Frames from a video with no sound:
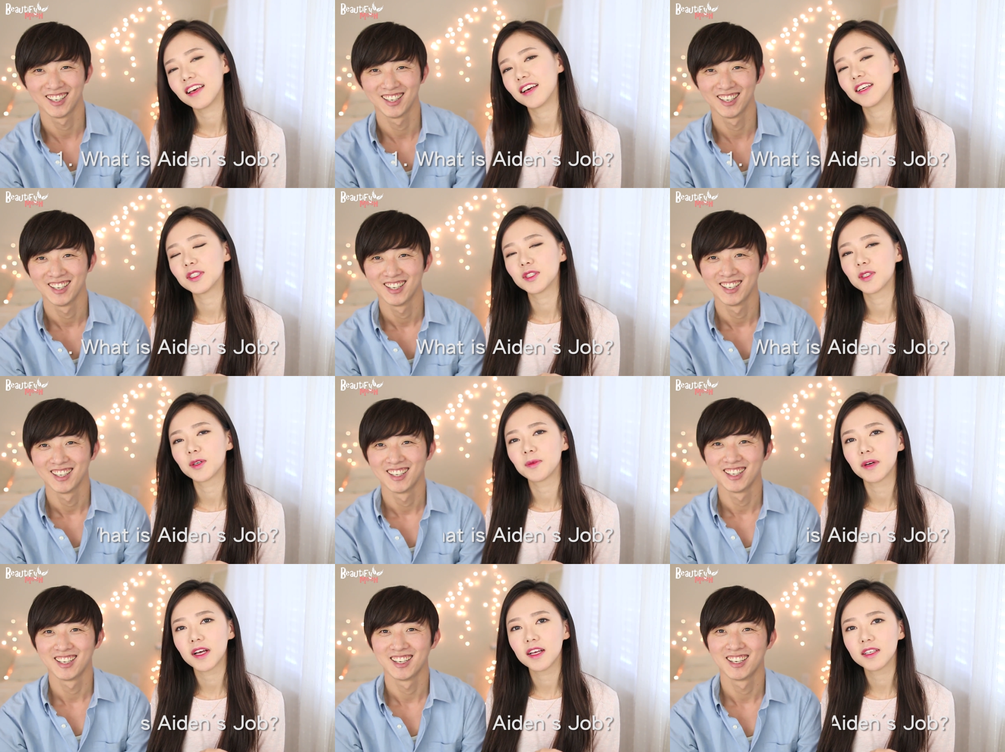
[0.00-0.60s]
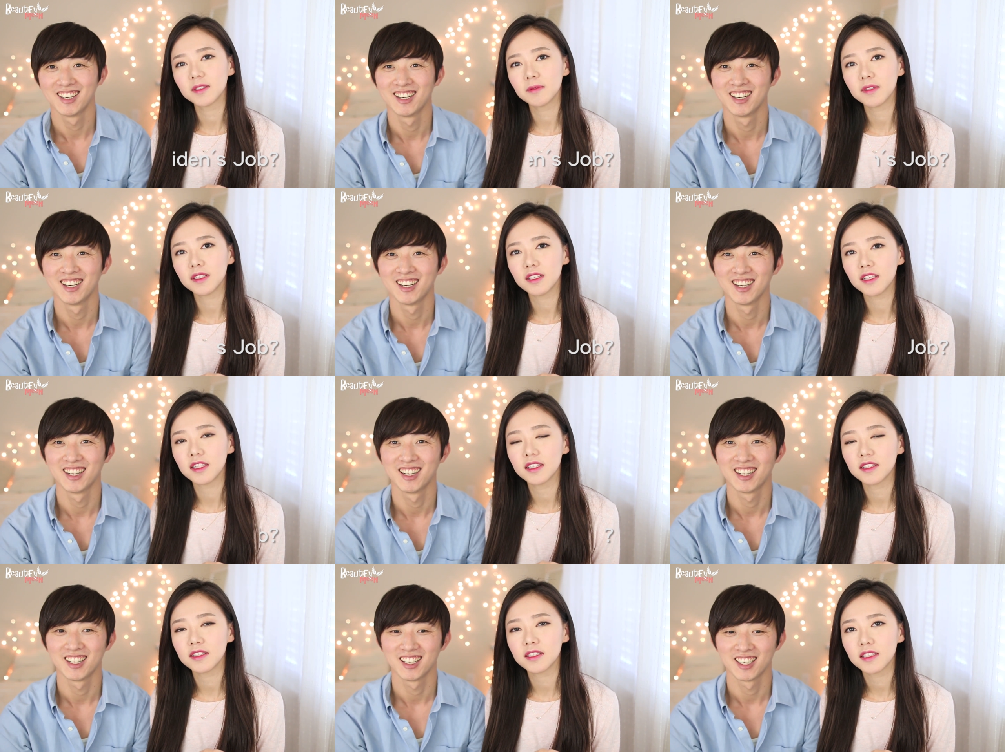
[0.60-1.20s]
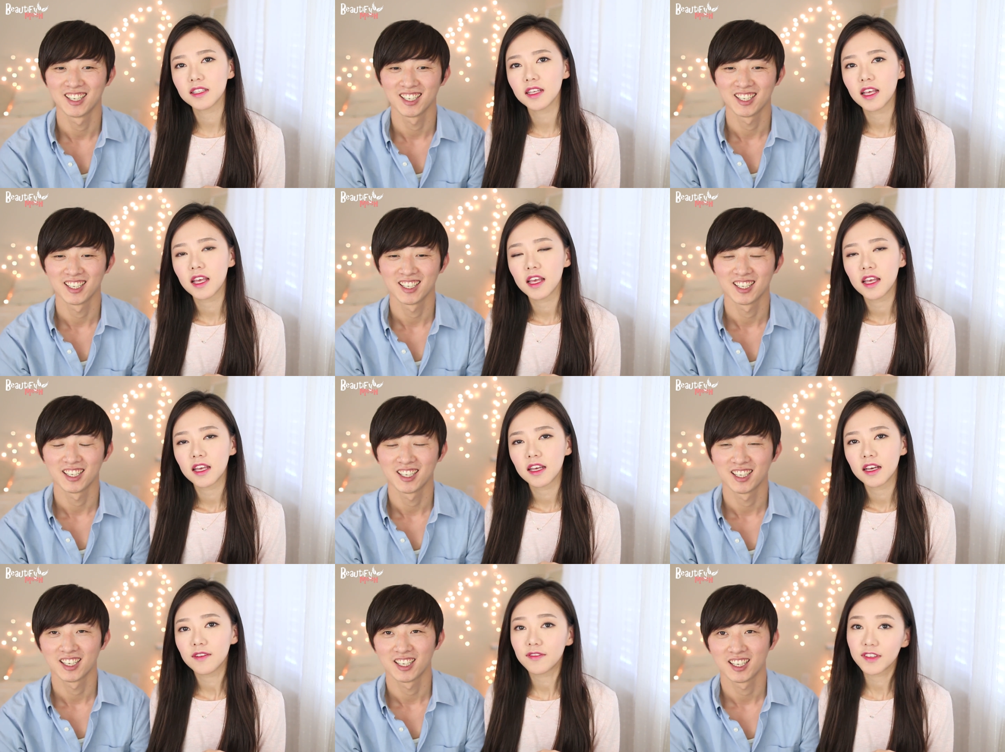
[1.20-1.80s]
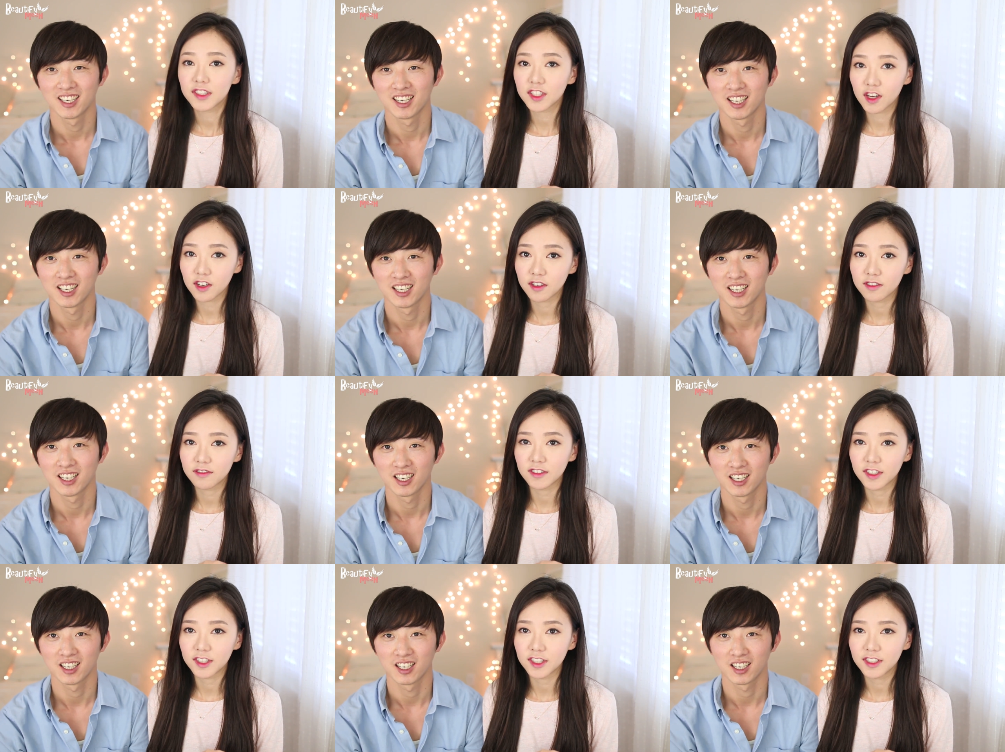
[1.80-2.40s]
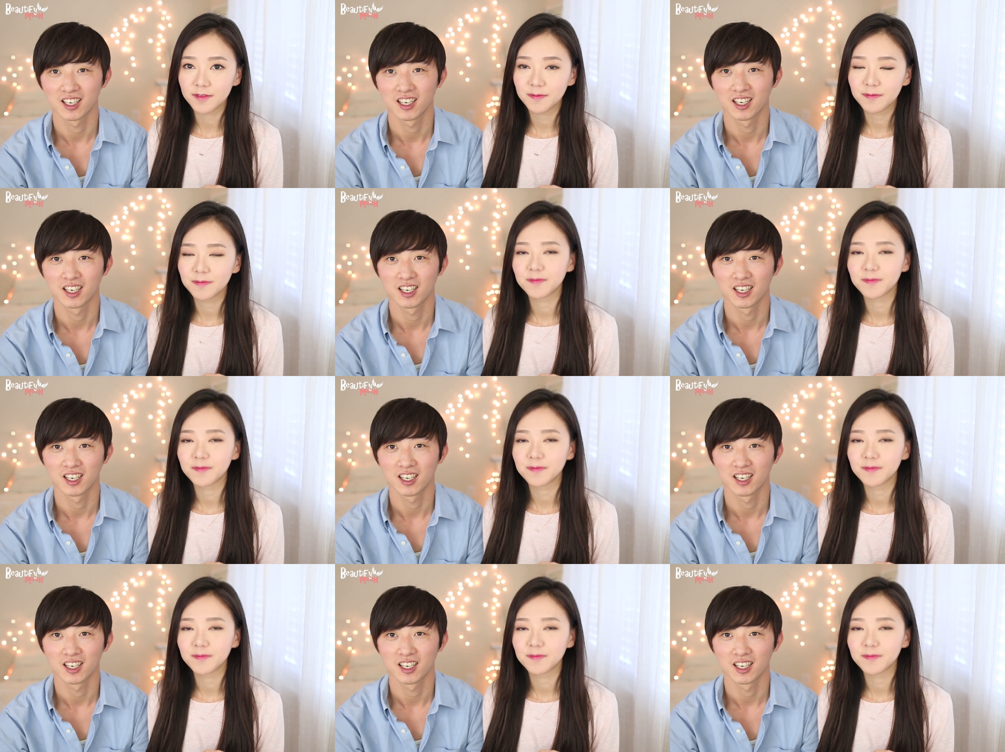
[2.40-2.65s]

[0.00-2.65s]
Speaker 1: yeah. So my husband is photographer.